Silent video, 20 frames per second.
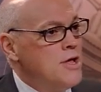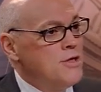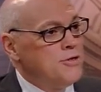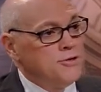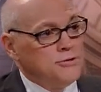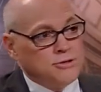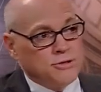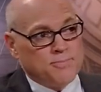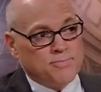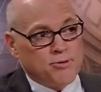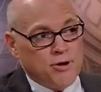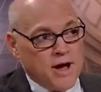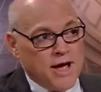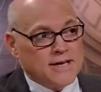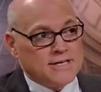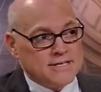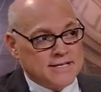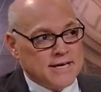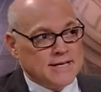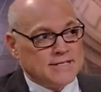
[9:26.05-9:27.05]
There's a
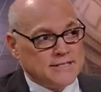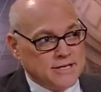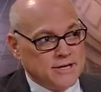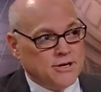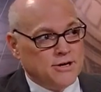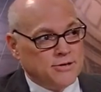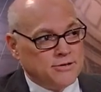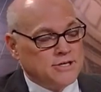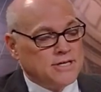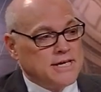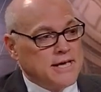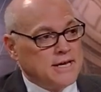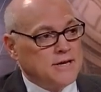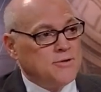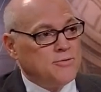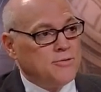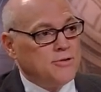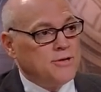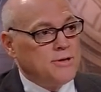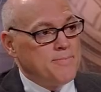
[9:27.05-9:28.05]
process here to get it
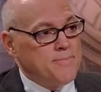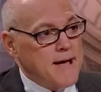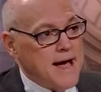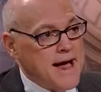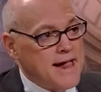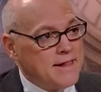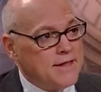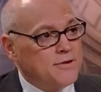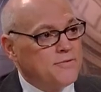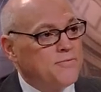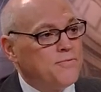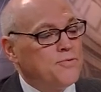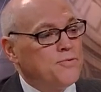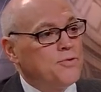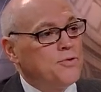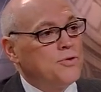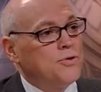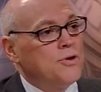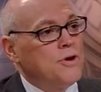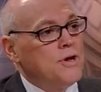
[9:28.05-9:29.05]
on the ballot
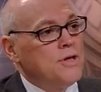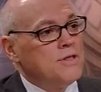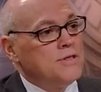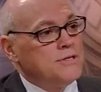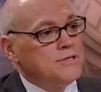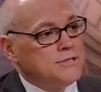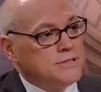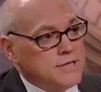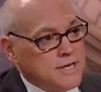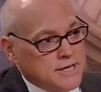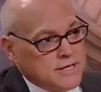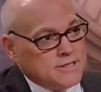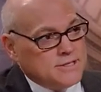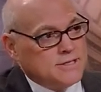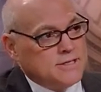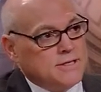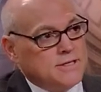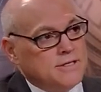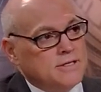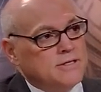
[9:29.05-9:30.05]
for the
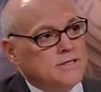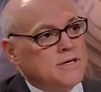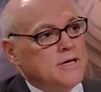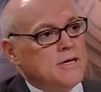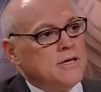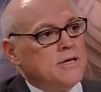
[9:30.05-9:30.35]
citizens